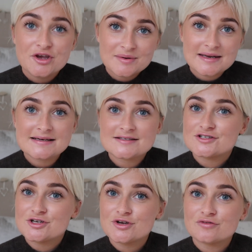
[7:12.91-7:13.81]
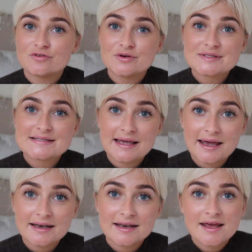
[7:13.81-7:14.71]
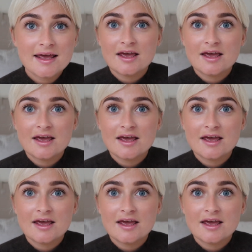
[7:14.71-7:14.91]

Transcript: you need to do for your skin,